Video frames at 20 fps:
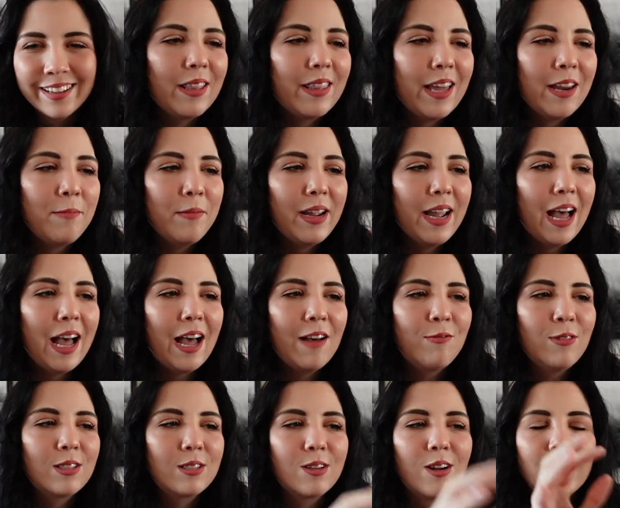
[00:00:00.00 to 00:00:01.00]
Then we have
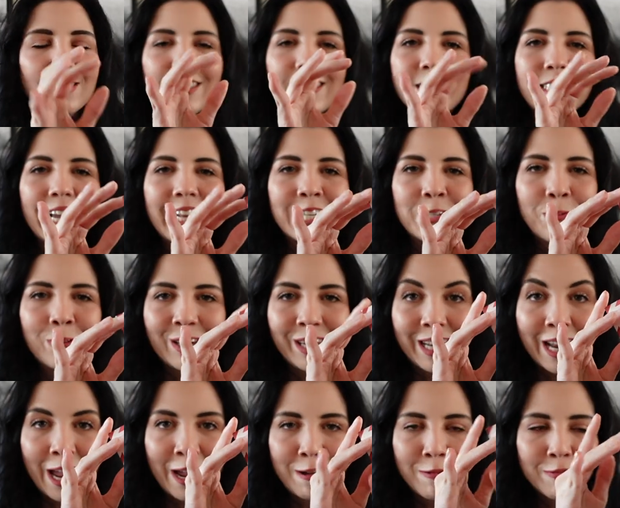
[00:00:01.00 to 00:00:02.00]
what's called Scent with
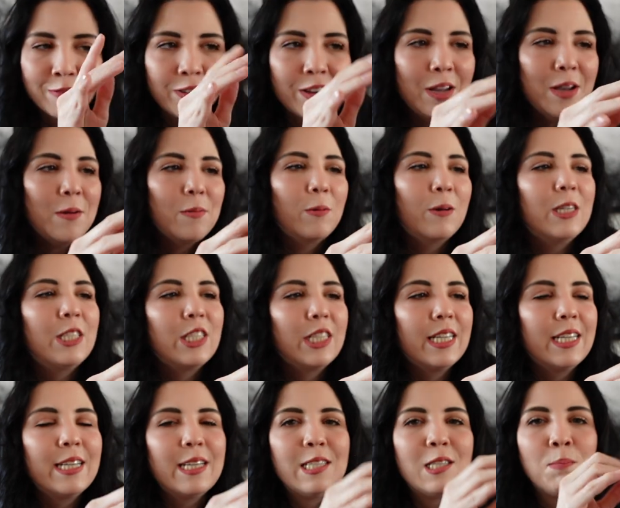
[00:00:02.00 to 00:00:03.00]
Love, which
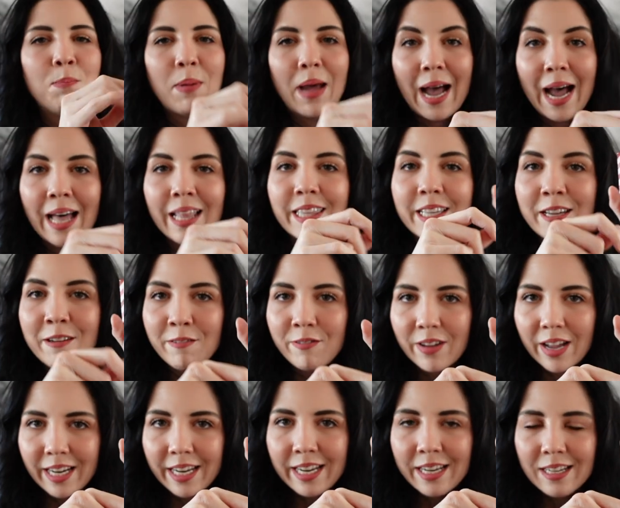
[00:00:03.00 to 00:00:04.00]
is bath
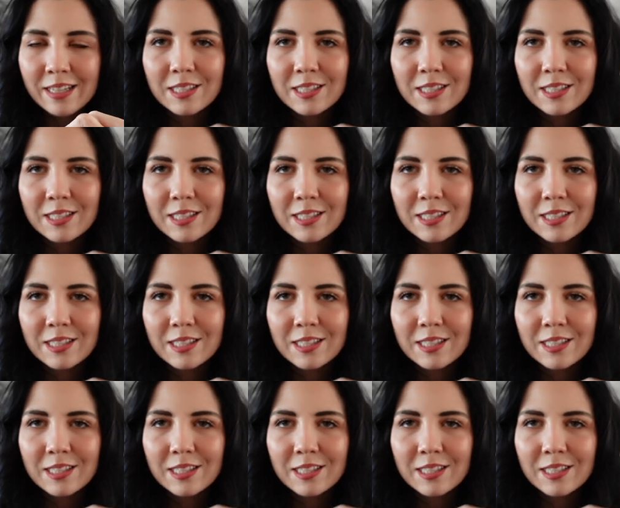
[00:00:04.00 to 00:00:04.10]
confetti.